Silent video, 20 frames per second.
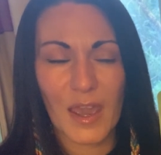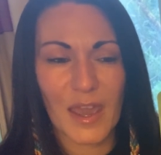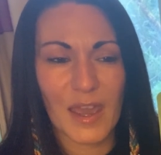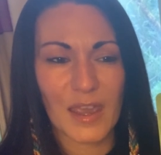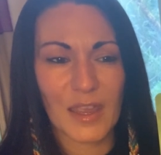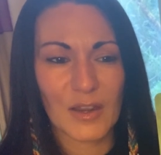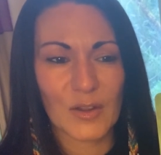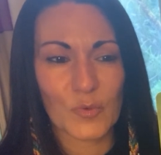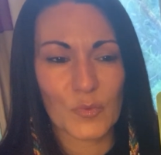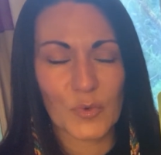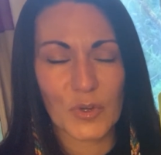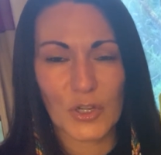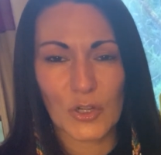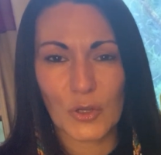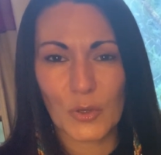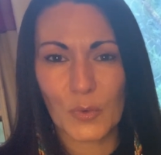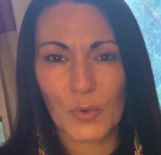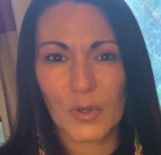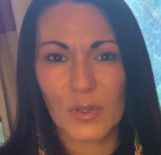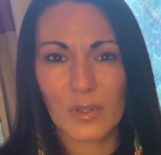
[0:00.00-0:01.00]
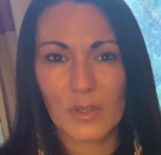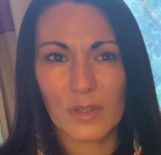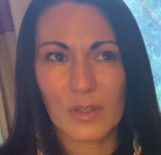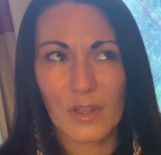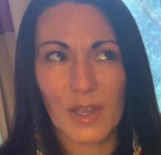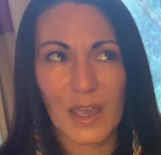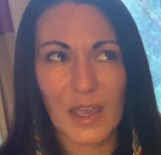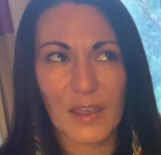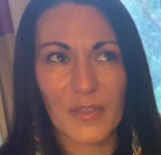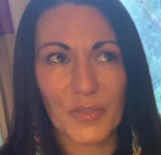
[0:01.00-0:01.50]
and
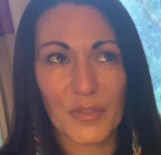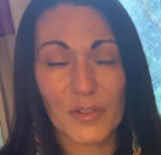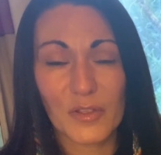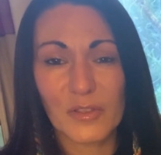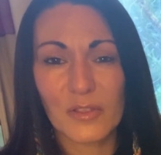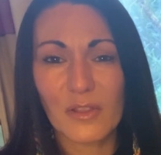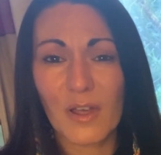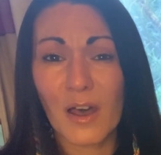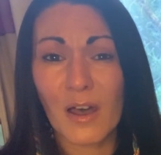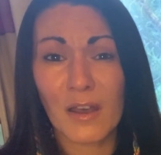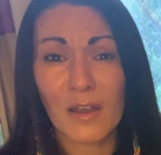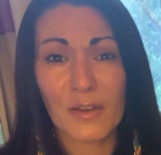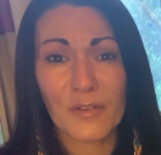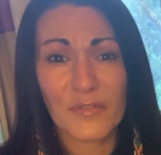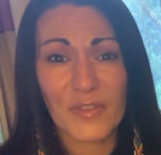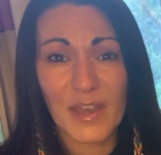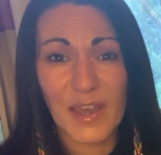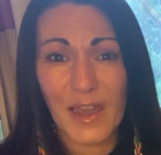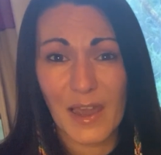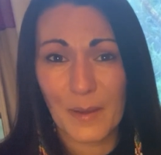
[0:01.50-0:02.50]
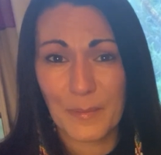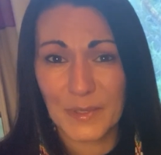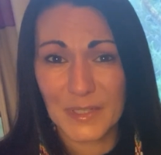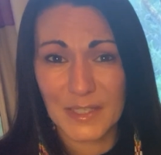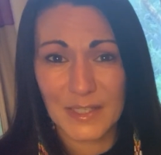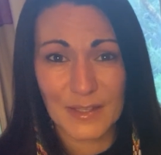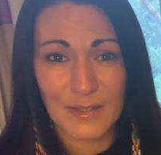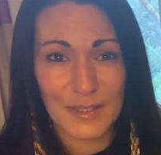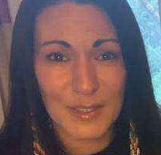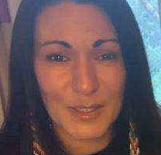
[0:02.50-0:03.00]
renewal and the love that
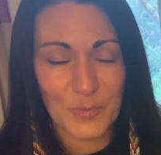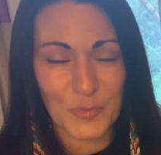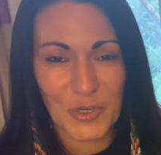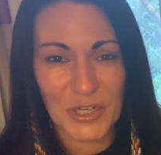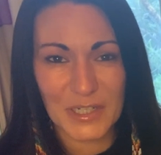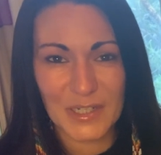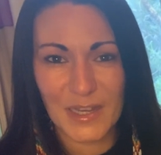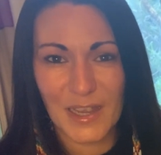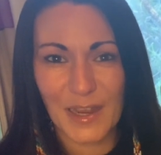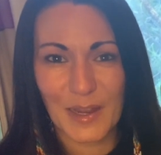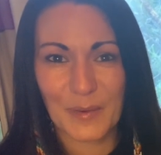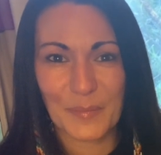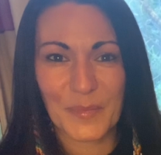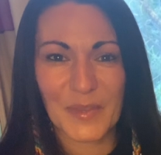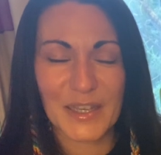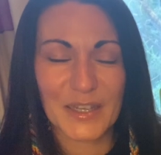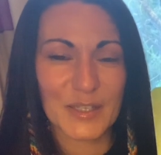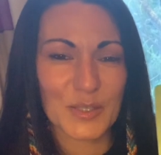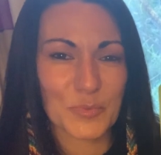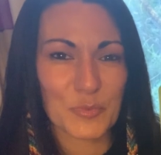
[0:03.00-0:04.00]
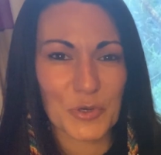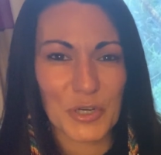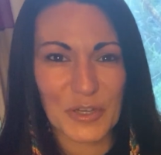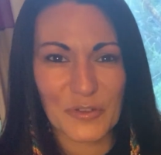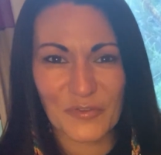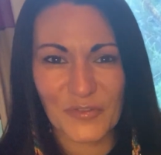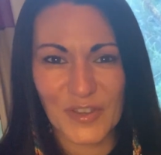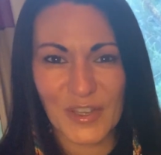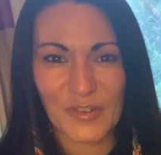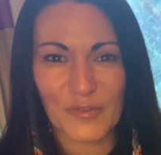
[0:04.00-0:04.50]
happens in the springtime, like spring
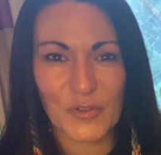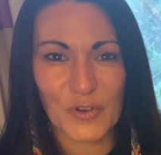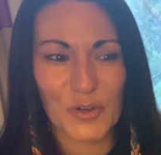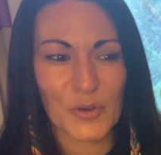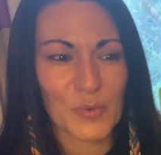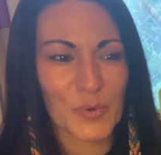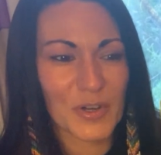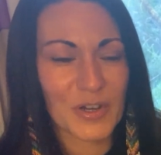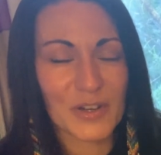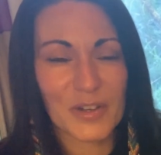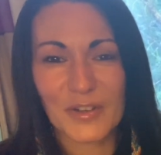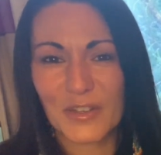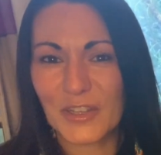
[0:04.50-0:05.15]
fever, where,